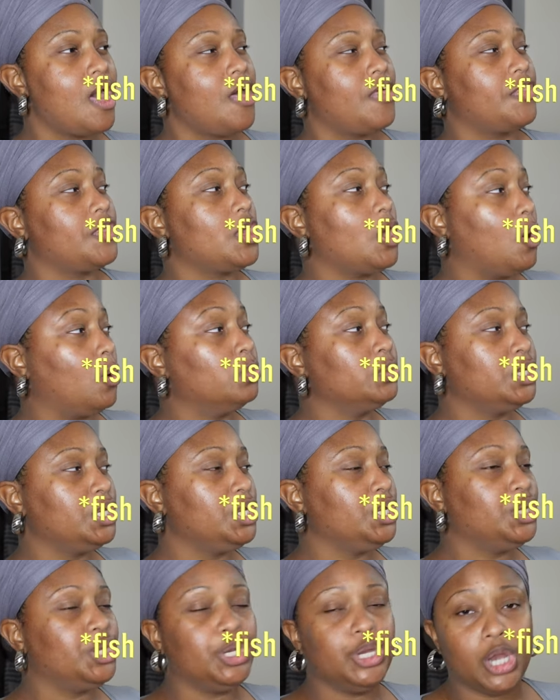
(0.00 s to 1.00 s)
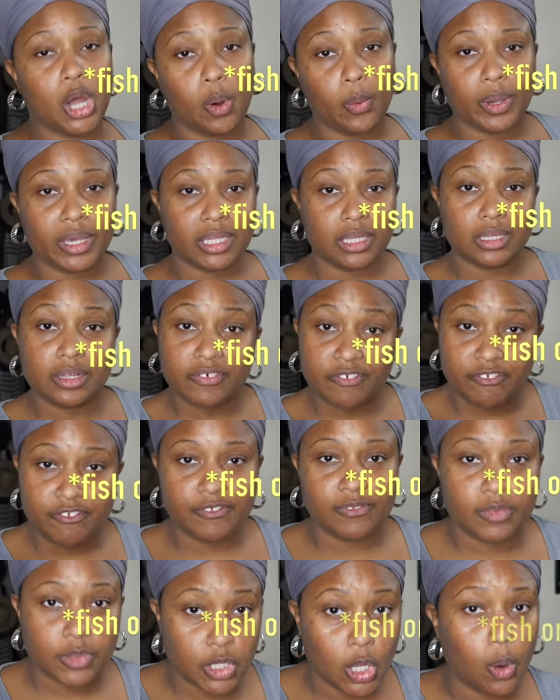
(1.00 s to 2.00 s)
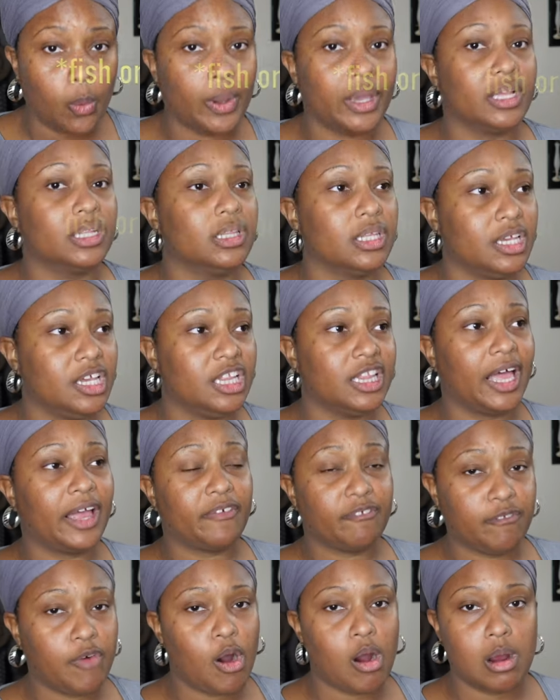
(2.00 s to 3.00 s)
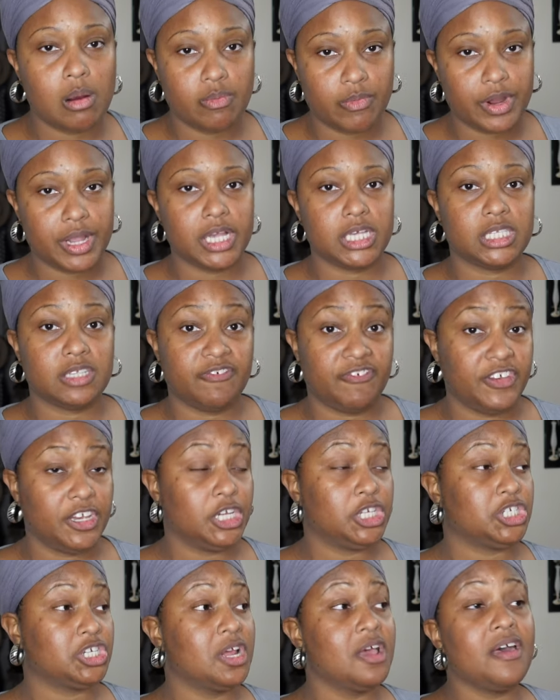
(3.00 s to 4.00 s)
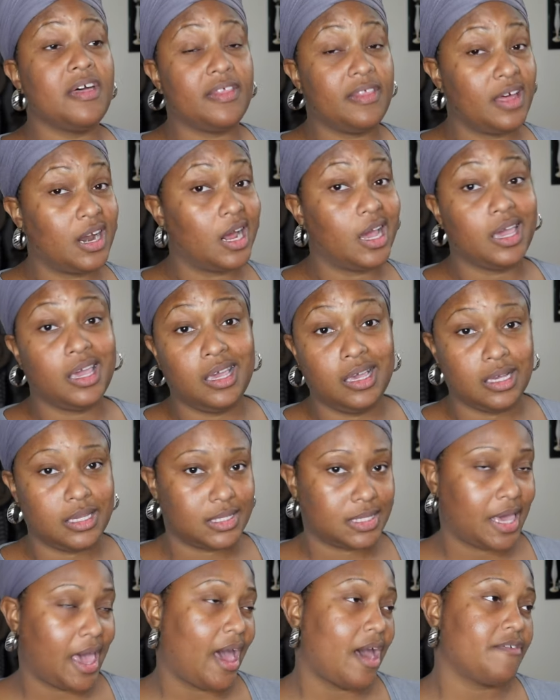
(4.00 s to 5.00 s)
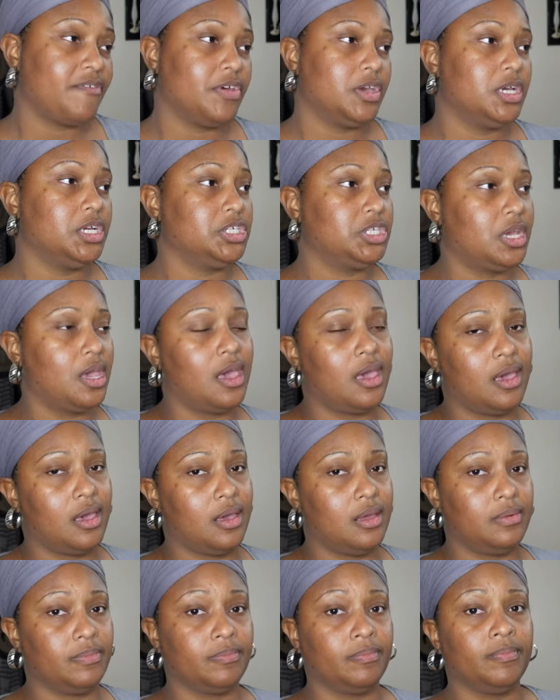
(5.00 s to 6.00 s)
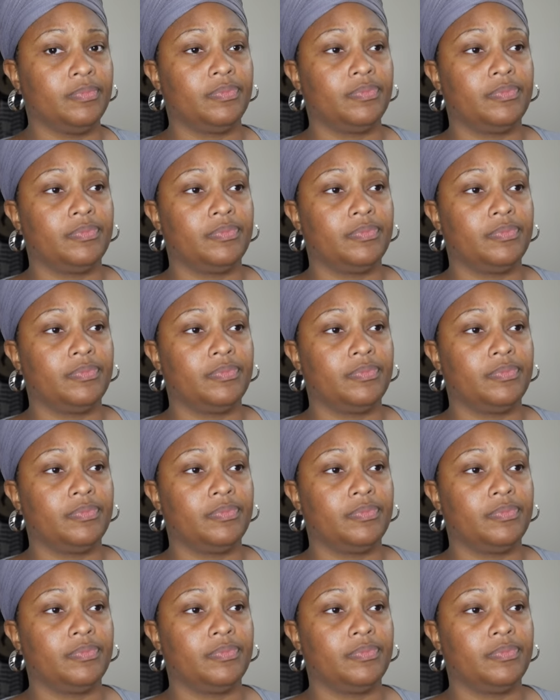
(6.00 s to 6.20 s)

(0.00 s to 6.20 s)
The only knowing knowingly like farm raised fish that I eat is catfish and